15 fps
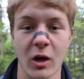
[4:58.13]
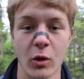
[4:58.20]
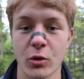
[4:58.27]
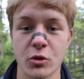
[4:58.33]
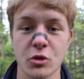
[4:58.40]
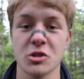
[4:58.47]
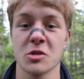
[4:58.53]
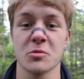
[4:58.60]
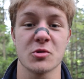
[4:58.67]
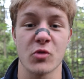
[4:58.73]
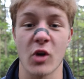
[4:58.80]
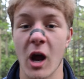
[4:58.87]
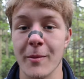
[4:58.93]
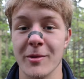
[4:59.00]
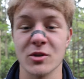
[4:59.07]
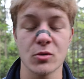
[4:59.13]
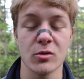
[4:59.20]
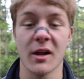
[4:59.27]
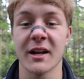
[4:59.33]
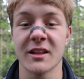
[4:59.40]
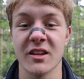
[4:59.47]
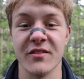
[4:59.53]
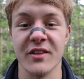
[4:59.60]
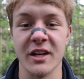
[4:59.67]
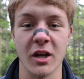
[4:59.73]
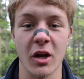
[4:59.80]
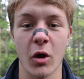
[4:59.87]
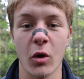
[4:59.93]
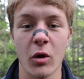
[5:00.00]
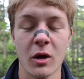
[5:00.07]
you to subscribe and to like the
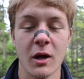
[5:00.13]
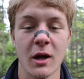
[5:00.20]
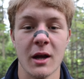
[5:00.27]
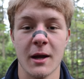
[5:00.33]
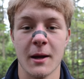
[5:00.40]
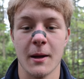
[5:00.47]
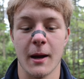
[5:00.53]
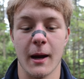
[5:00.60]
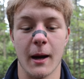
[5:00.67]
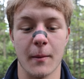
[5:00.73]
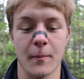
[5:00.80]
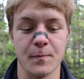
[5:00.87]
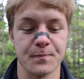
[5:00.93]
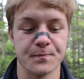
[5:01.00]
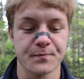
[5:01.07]
video. Um,